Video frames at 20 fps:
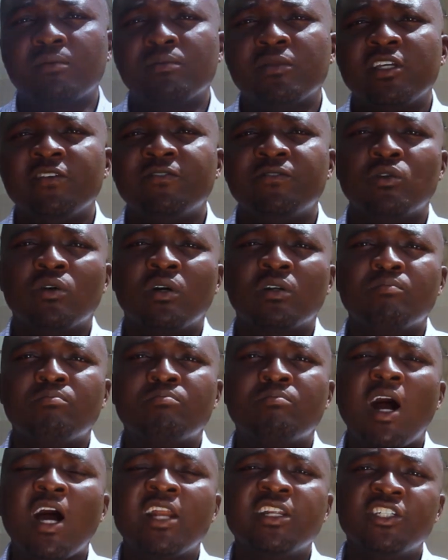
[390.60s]
If you're
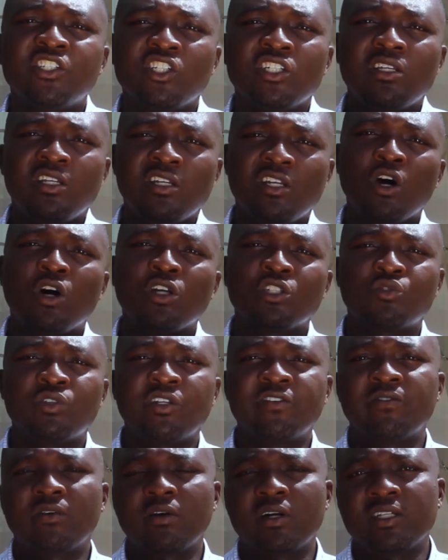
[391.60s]
managing a
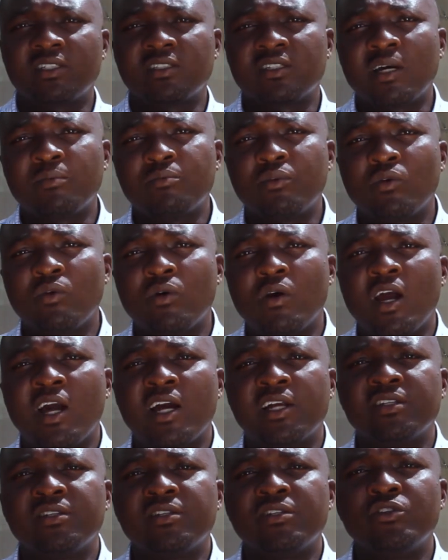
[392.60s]
nursery, for example,
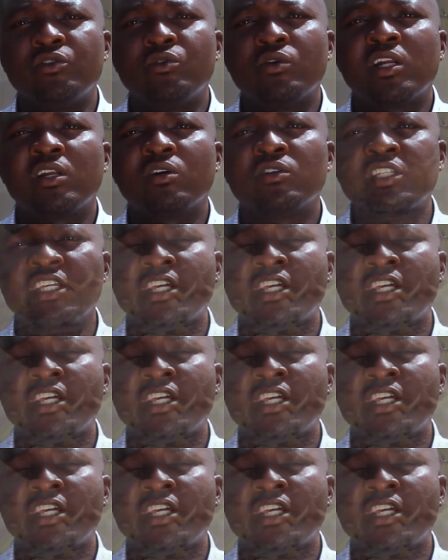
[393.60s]
and you are not